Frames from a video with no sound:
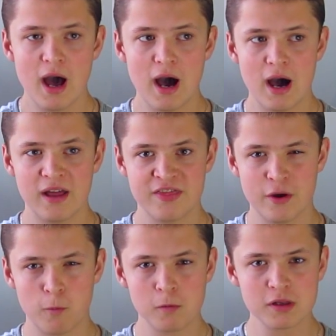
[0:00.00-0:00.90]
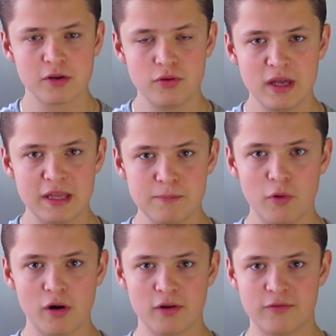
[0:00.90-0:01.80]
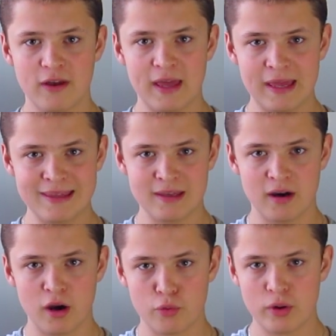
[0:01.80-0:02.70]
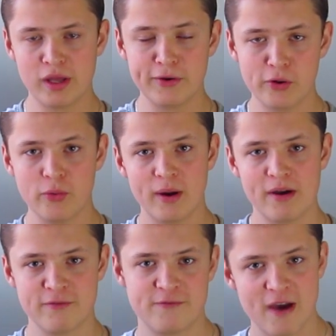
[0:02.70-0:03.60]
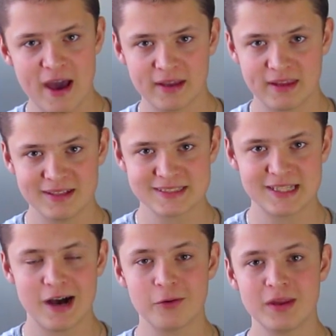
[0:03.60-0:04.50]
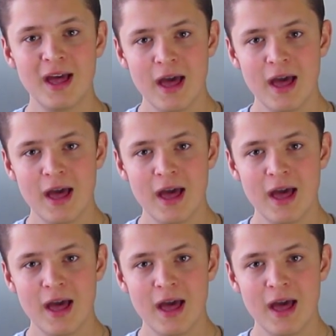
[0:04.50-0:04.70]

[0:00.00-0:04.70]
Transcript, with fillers: uh, that will create more of a uh, radio effect sound